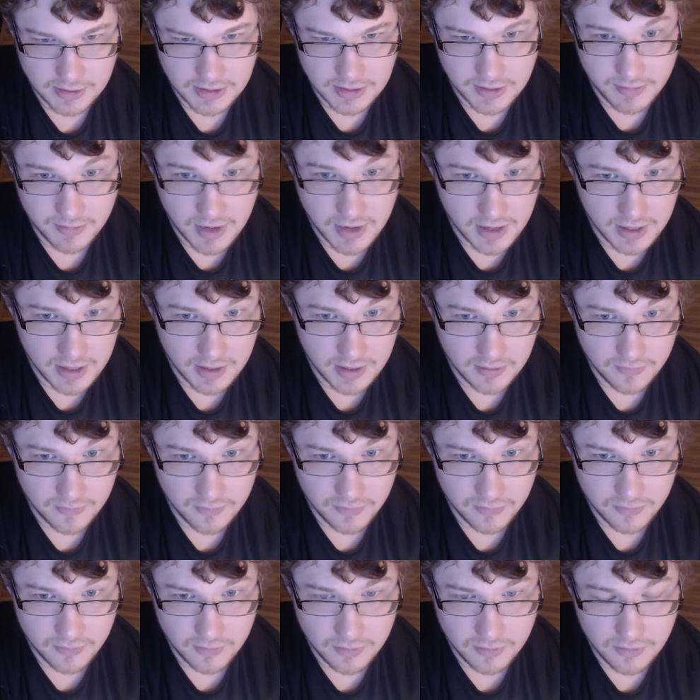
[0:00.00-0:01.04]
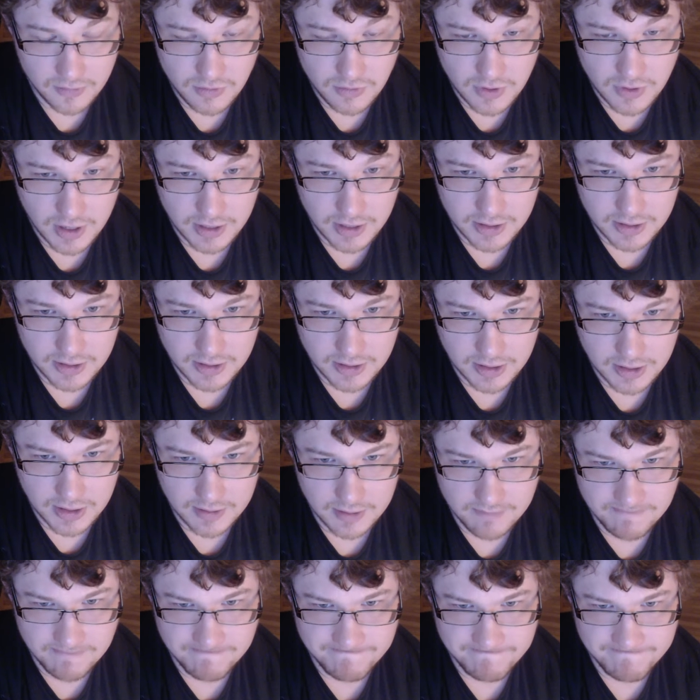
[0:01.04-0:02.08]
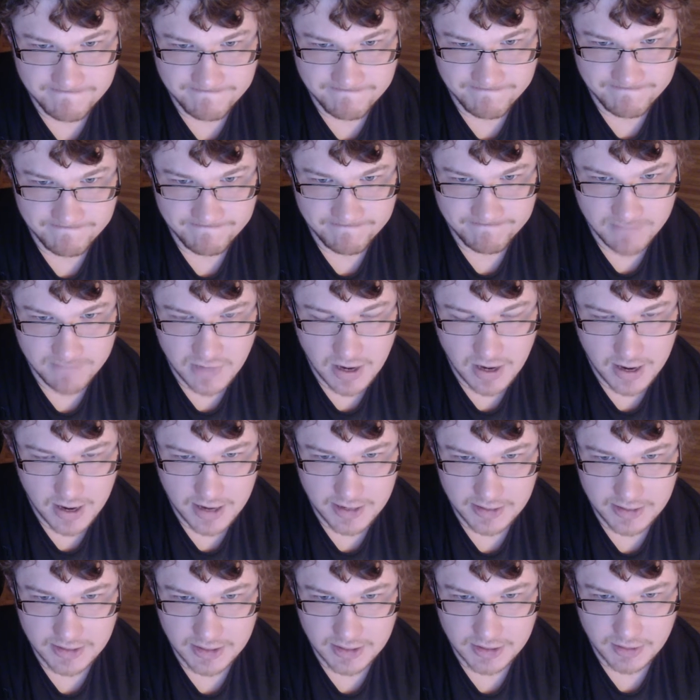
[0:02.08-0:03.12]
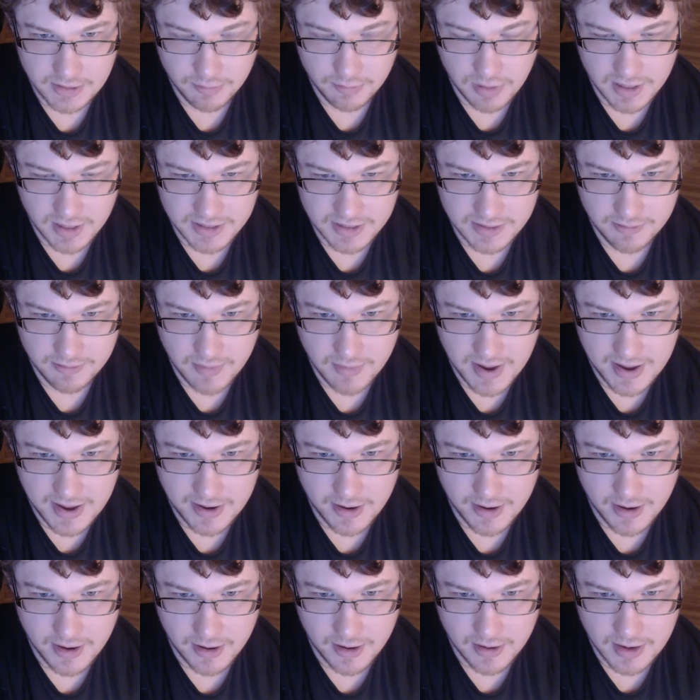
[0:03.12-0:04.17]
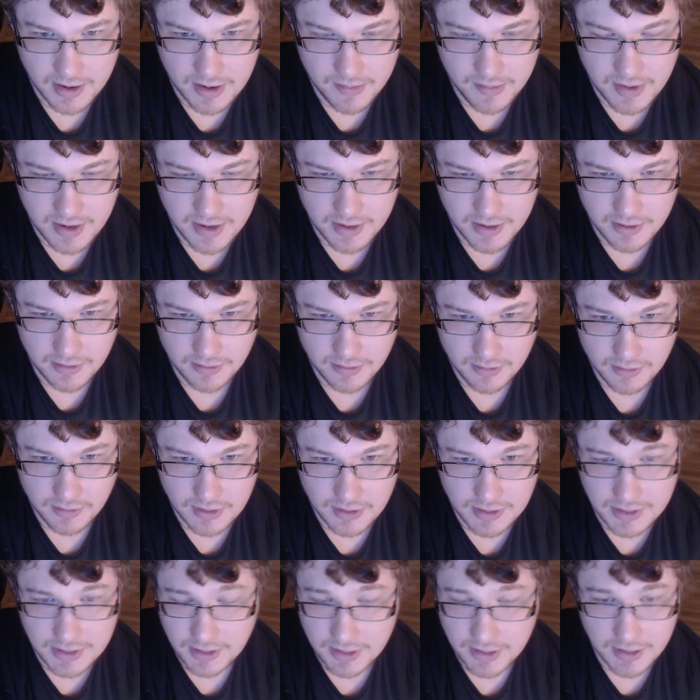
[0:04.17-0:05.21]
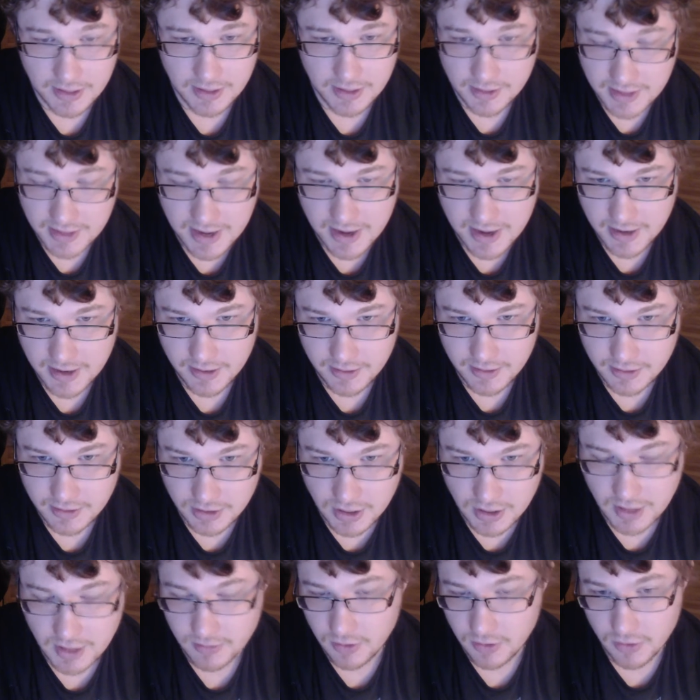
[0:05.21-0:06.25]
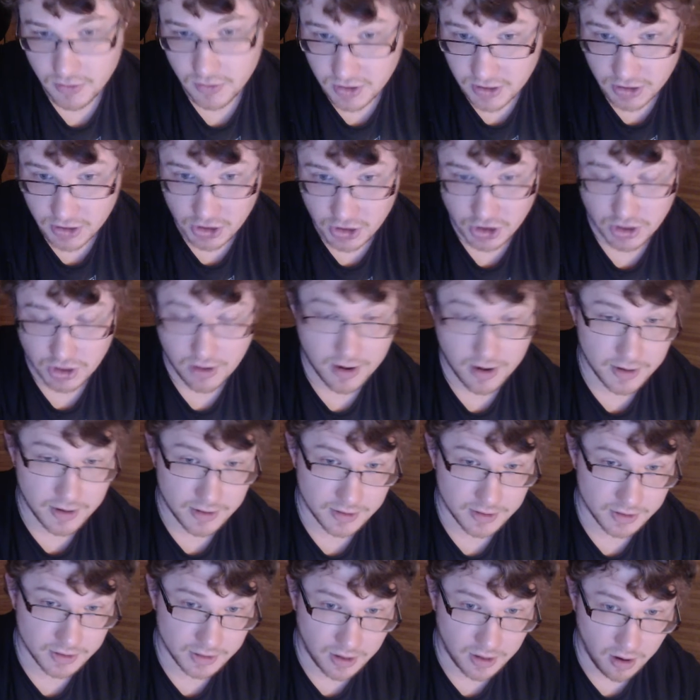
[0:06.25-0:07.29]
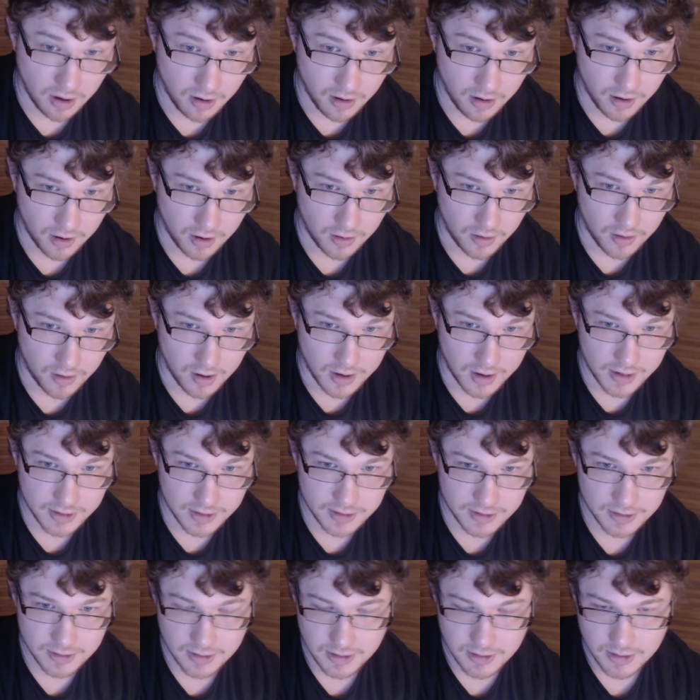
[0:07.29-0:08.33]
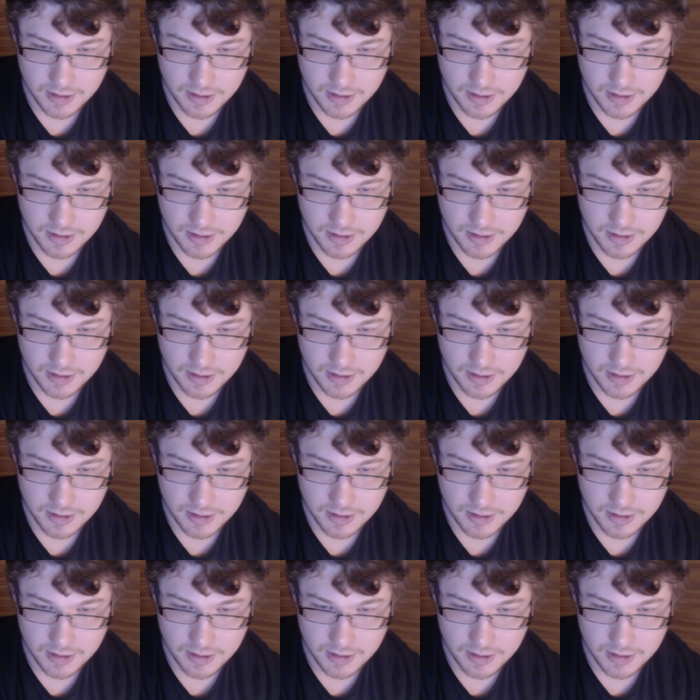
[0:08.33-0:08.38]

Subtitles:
he may have not died in such a pleasant manner. I mean, in the end, Tom Cruise gets shot in his car, right?